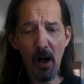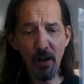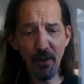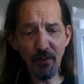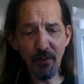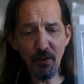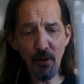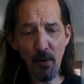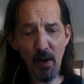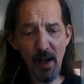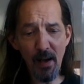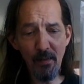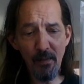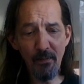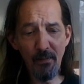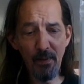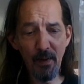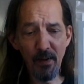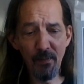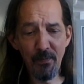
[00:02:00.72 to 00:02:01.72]
also have
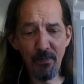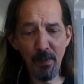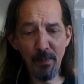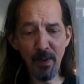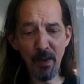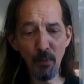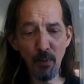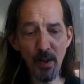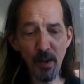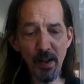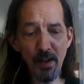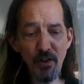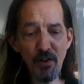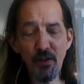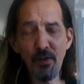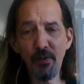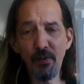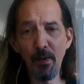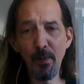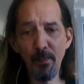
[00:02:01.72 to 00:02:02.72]
Vimy
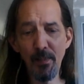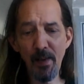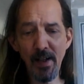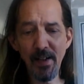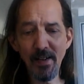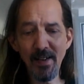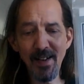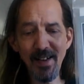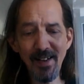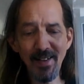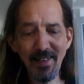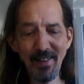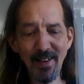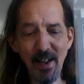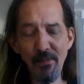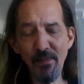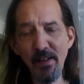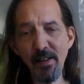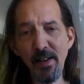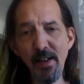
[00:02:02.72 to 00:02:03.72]
Ridge from
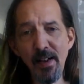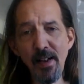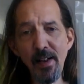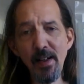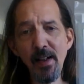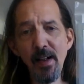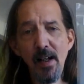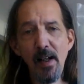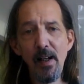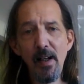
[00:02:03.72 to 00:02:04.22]
1917.